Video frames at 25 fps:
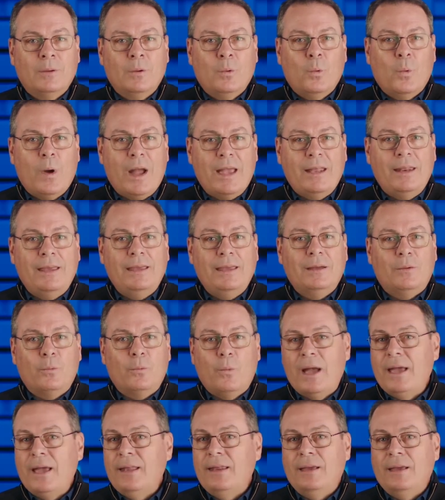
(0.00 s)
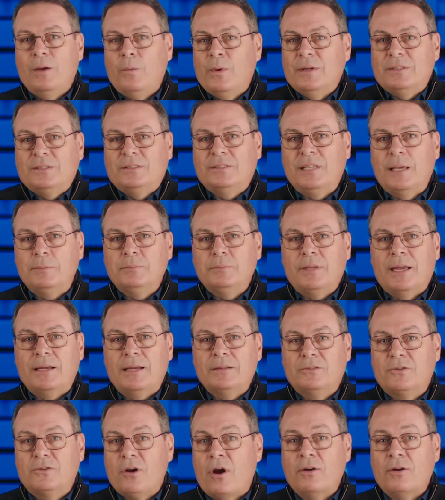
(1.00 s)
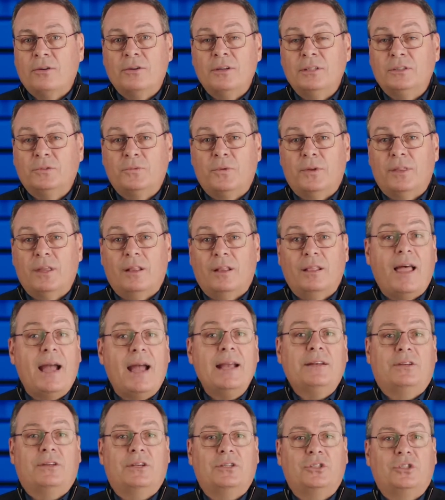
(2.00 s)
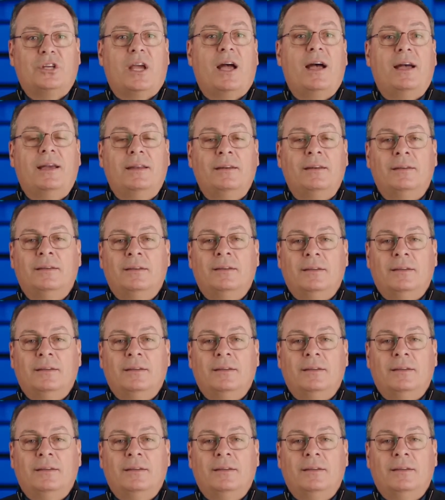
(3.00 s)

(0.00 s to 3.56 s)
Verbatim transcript: waiting and waiting in what seems like darkness for the light to shine,